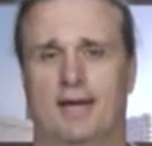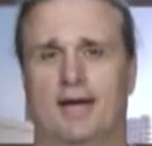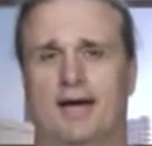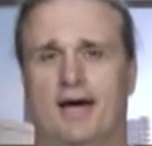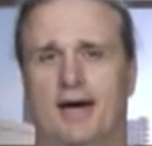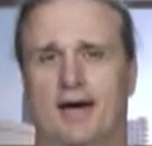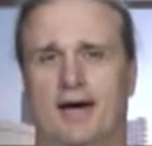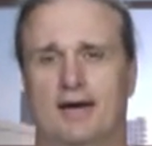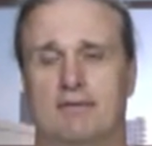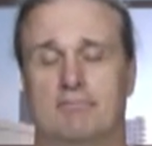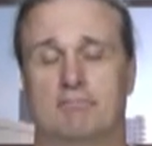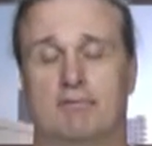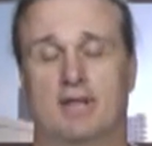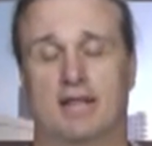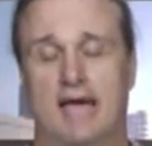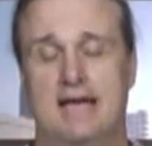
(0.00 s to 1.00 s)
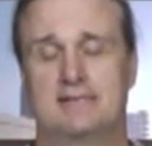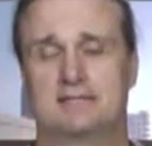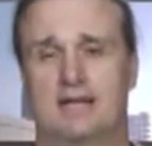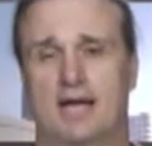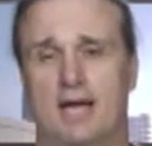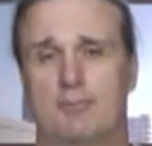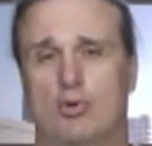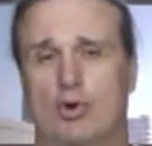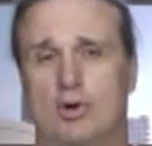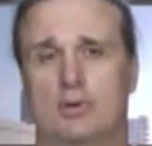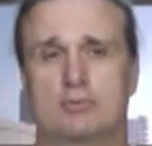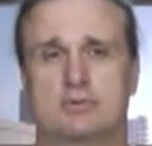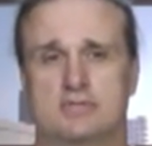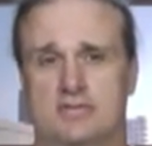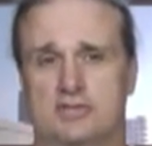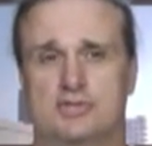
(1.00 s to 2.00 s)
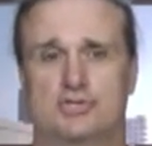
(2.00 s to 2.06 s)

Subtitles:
the last time oil was this